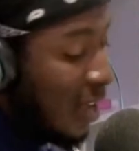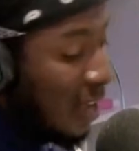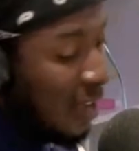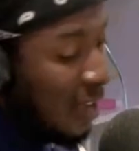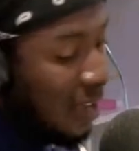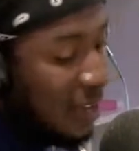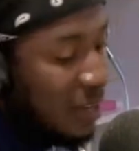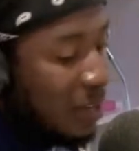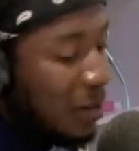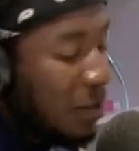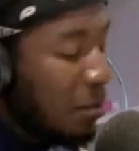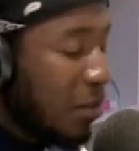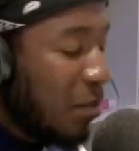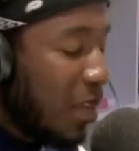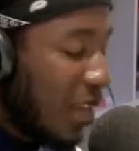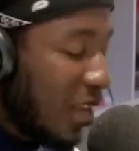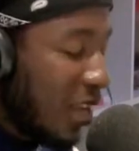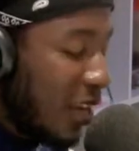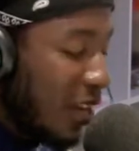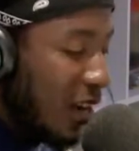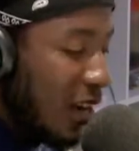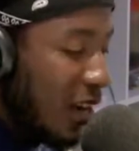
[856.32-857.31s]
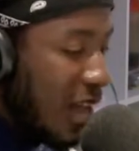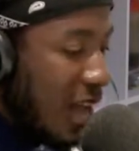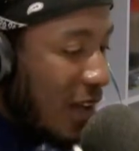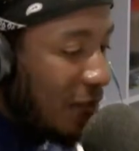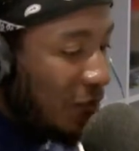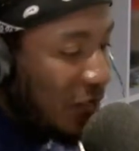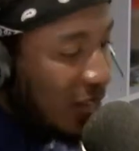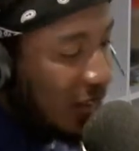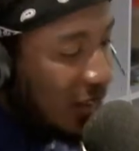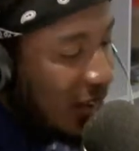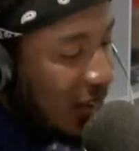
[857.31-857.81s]
In the middle of
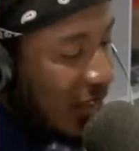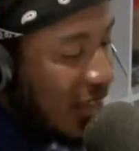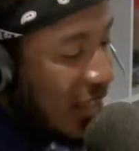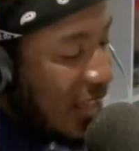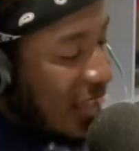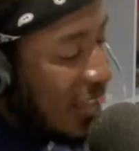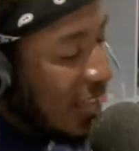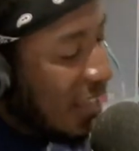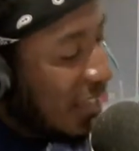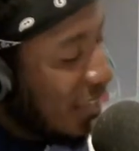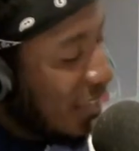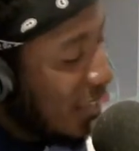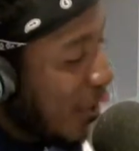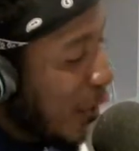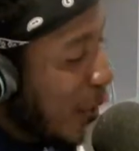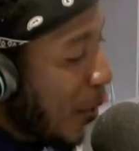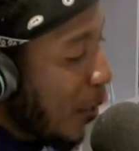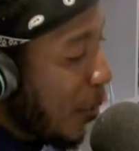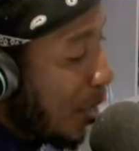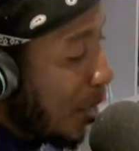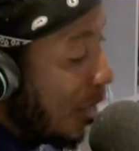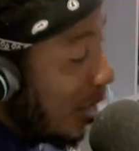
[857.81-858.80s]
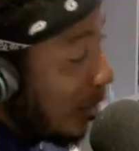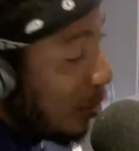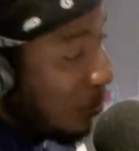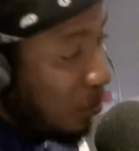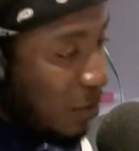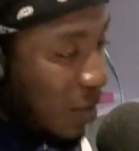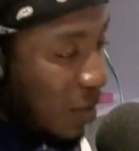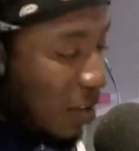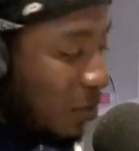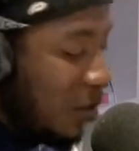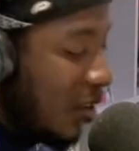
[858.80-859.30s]
the night, and
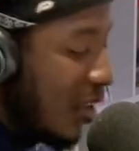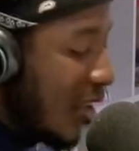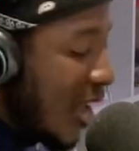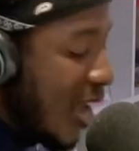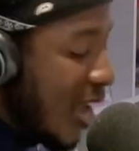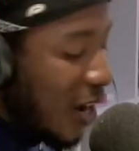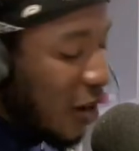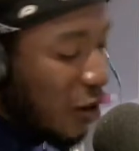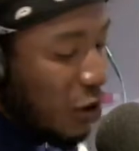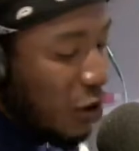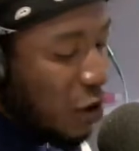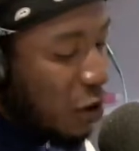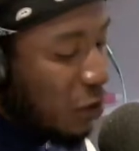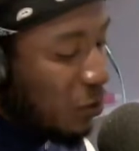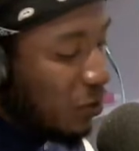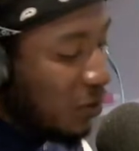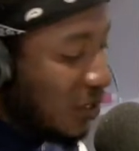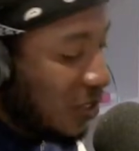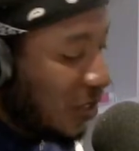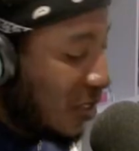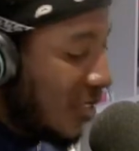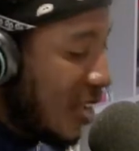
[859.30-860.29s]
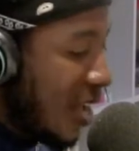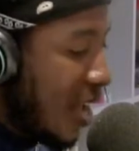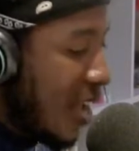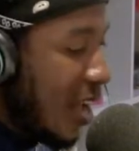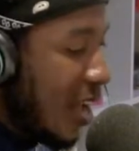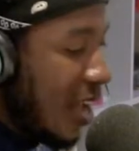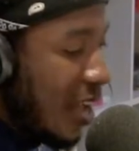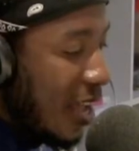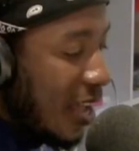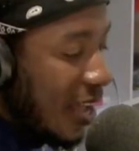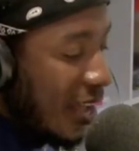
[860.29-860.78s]
baby, I could hold you
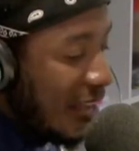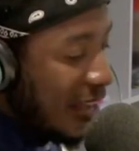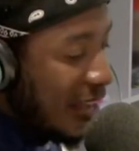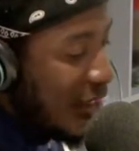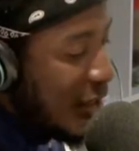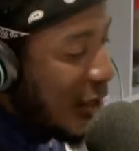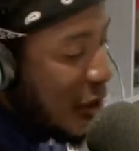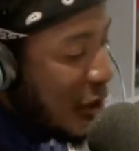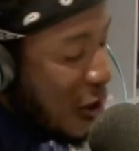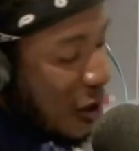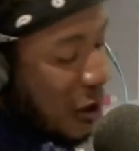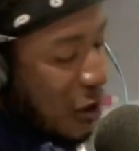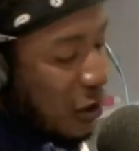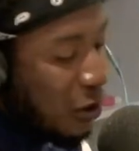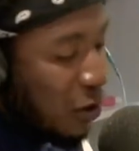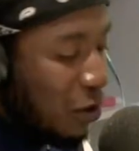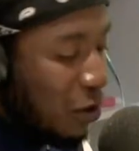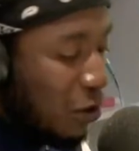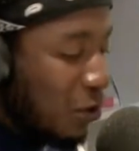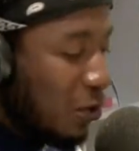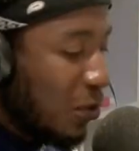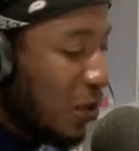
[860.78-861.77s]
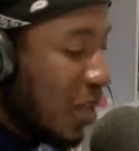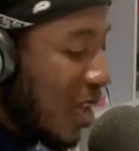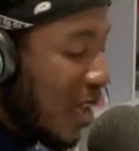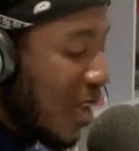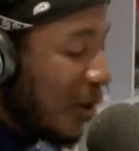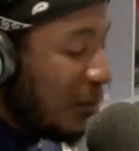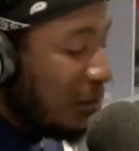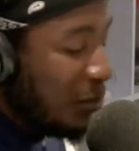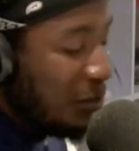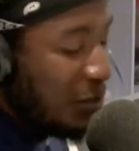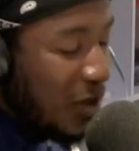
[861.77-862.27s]
tight. Oh, yeah,
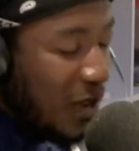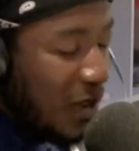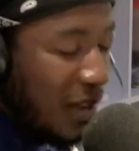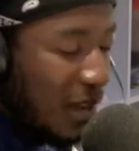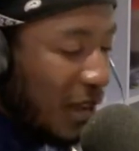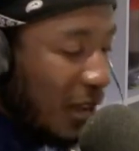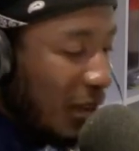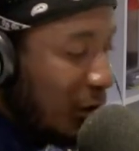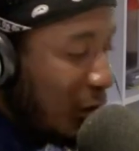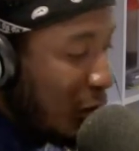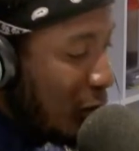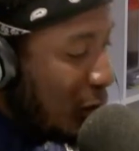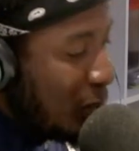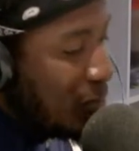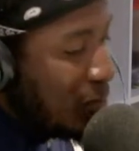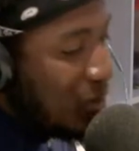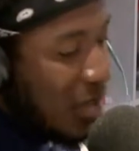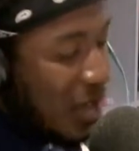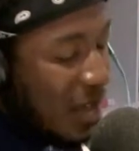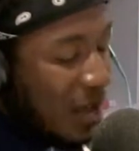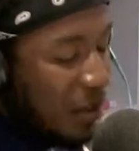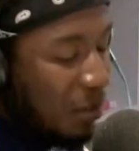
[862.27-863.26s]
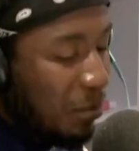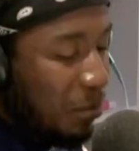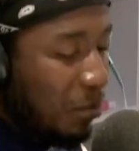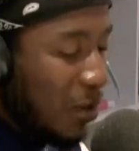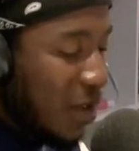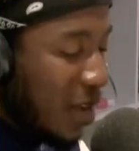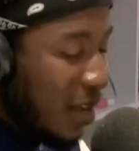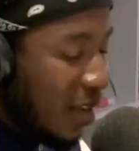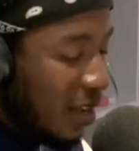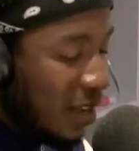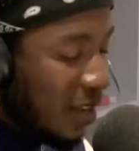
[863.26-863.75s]
babe, oh, yeah,
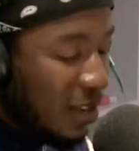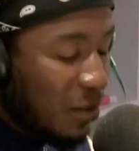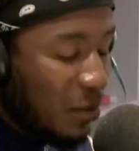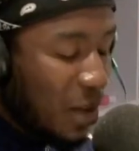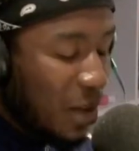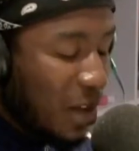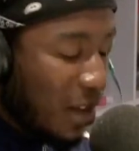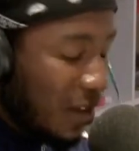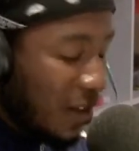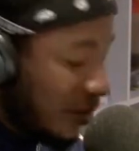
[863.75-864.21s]
baby.